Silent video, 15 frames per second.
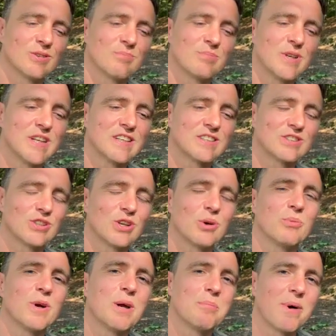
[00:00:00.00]
be a certain
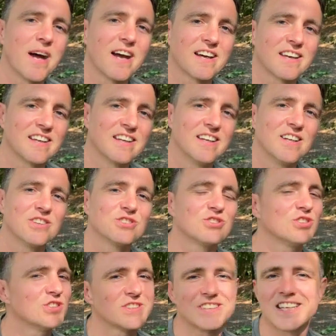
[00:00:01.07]
way back. So
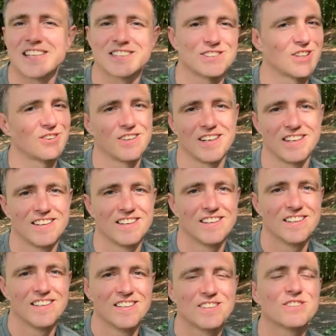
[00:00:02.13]
just say sorry.
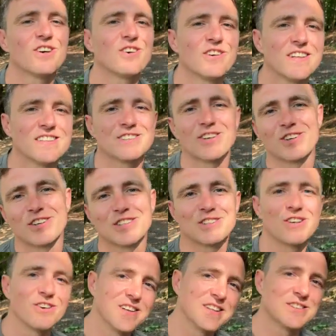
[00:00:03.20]
Sorry, sorry,
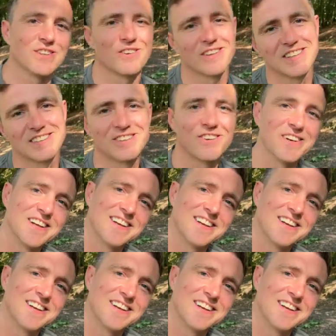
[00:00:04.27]
sorry, sorry, sorry.